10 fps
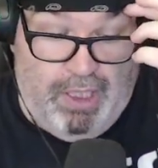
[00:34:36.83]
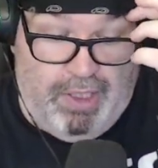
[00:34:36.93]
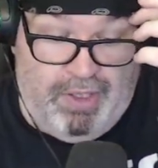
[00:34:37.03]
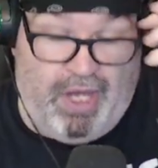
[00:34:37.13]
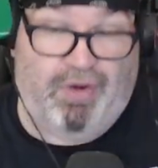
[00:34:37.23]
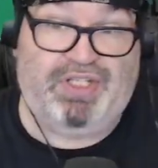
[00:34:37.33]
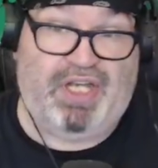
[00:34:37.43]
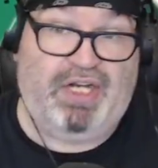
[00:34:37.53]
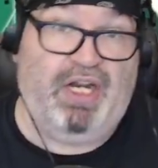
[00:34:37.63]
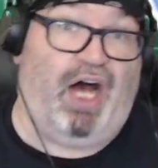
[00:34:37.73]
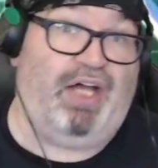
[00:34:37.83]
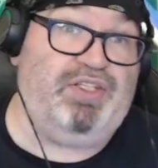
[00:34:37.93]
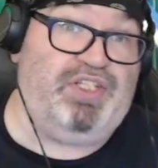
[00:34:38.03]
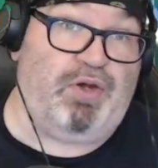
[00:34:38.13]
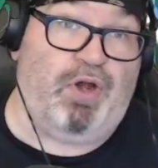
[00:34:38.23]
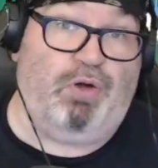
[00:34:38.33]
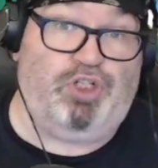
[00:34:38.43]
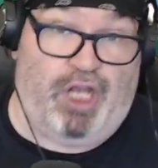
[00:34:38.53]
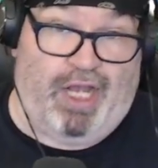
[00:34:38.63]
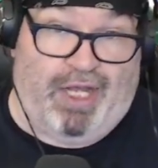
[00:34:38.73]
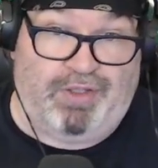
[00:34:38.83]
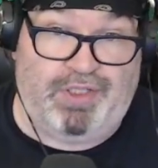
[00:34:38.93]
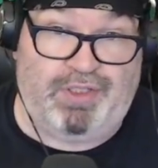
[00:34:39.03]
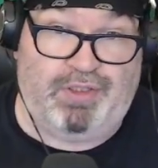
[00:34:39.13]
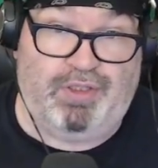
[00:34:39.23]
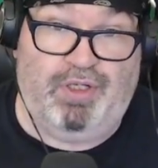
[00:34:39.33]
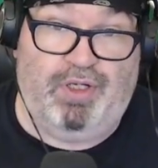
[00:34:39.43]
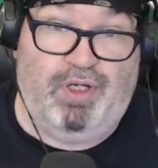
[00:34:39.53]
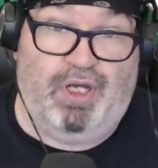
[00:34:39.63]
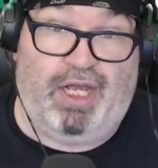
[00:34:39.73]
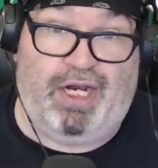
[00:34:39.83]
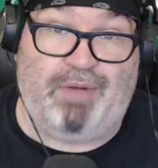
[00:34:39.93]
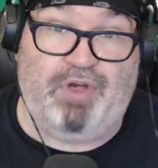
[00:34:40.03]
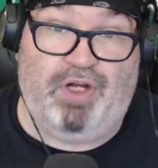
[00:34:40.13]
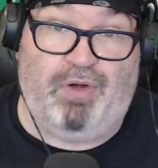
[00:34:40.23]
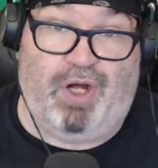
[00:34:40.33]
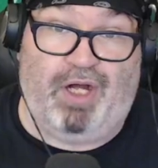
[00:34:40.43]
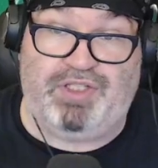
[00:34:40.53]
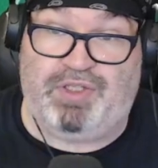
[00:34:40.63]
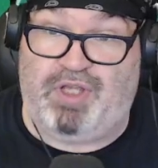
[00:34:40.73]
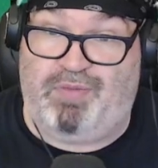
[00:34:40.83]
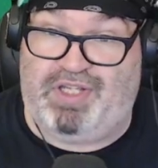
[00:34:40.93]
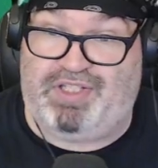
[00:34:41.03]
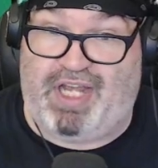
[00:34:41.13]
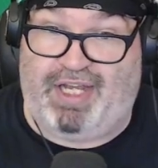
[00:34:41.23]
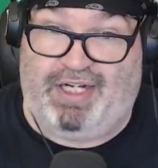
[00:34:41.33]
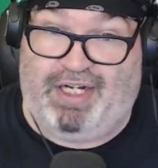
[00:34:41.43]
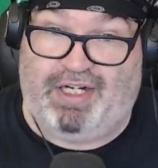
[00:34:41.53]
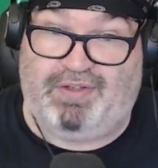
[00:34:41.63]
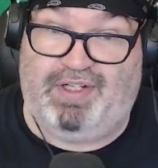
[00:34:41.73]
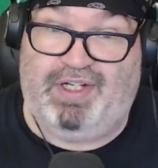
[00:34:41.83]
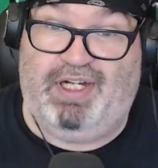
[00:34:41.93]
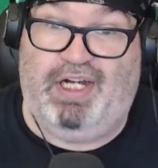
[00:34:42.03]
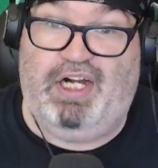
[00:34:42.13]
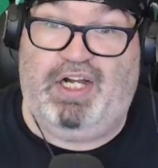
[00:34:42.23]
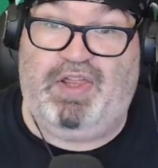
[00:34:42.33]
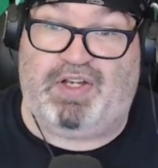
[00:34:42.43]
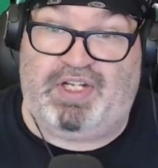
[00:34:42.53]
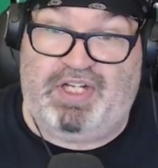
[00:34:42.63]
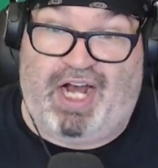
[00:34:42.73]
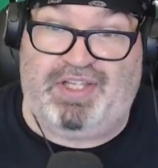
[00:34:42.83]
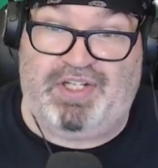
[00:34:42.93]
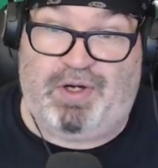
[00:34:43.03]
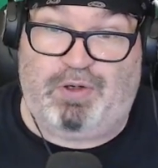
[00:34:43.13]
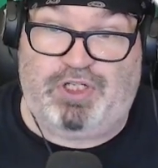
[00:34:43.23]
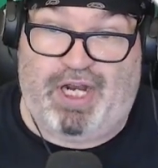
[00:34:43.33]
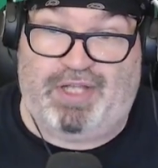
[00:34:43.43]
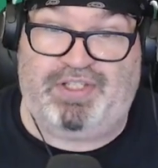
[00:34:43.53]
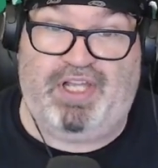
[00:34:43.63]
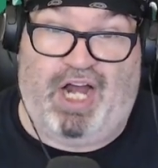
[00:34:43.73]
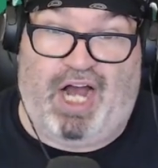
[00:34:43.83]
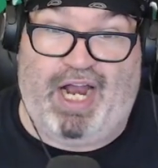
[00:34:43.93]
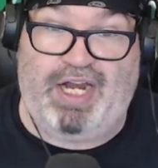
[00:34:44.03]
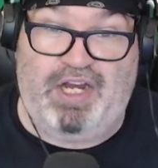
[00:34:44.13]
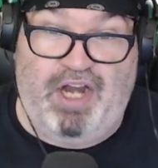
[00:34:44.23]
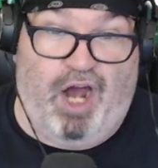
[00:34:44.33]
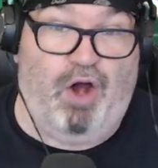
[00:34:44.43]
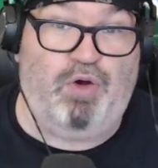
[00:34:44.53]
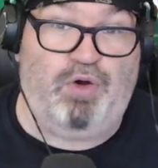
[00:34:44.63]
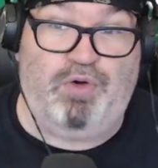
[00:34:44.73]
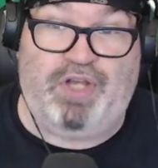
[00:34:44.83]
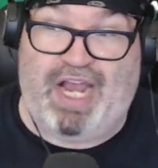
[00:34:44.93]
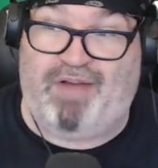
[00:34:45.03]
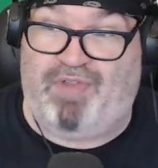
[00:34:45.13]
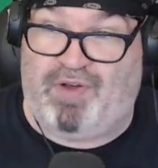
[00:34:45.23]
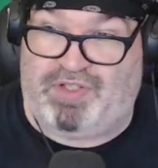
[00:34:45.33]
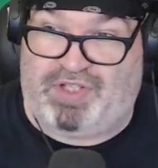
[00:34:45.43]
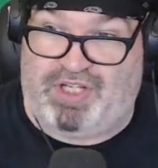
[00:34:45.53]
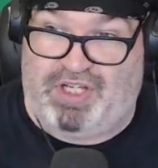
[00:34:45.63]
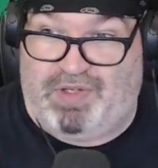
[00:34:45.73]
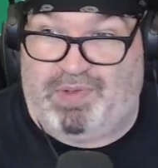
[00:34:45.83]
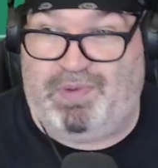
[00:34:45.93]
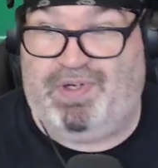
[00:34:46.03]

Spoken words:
there is a non-zero chance, and I'm going to, so give me a second here. There's a non-zero chance that I know who gave those to you.